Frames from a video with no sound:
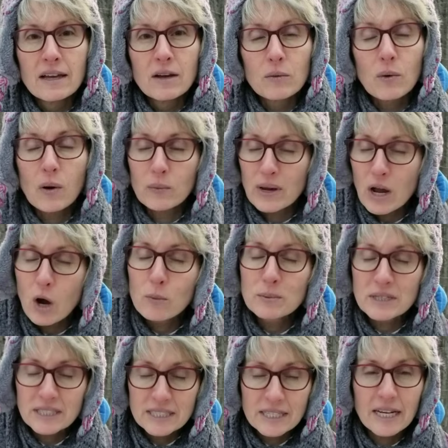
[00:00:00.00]
what we hope
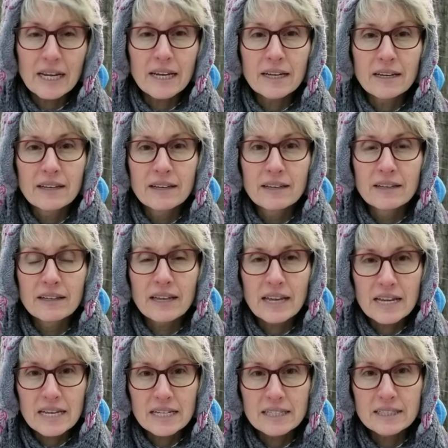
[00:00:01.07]
to see
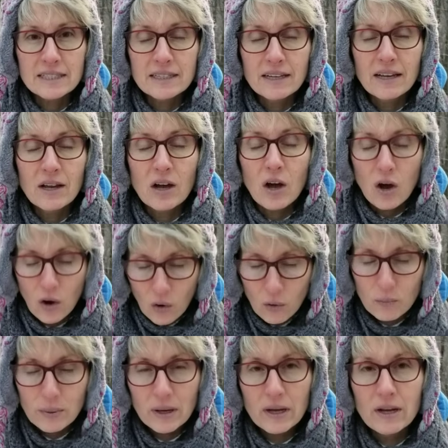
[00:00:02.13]
is hope
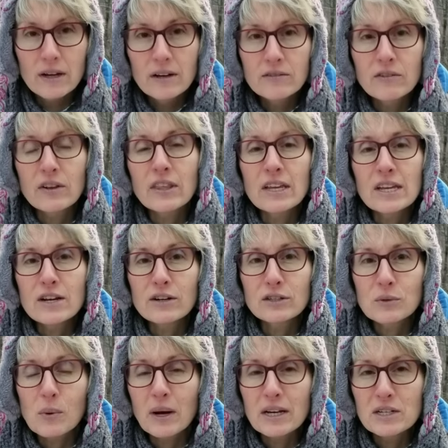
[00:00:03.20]
for the year
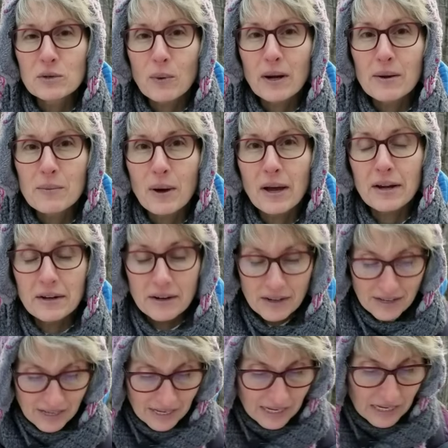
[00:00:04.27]
2021.
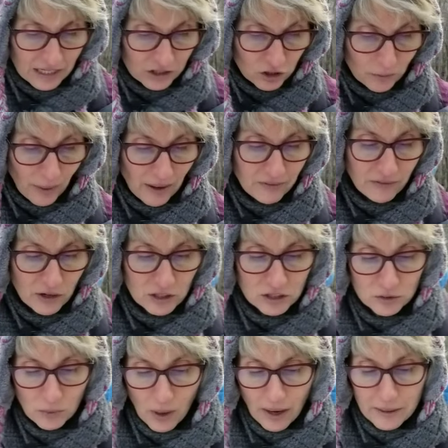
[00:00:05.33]
So my first
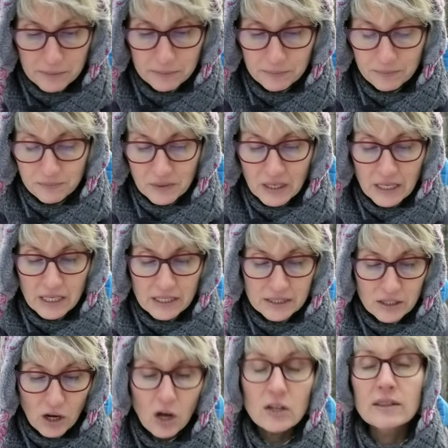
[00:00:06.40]
one is
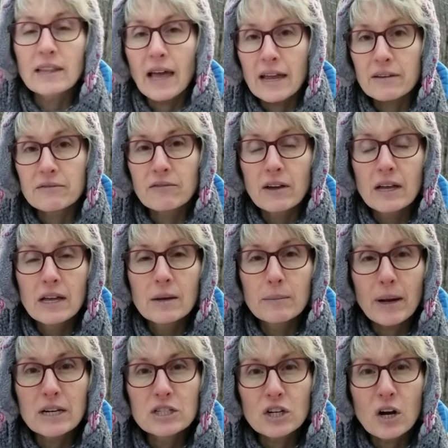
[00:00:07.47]
called Life
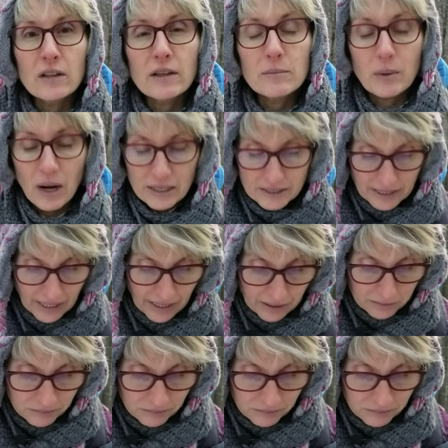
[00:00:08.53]
by Charlotte Bronte.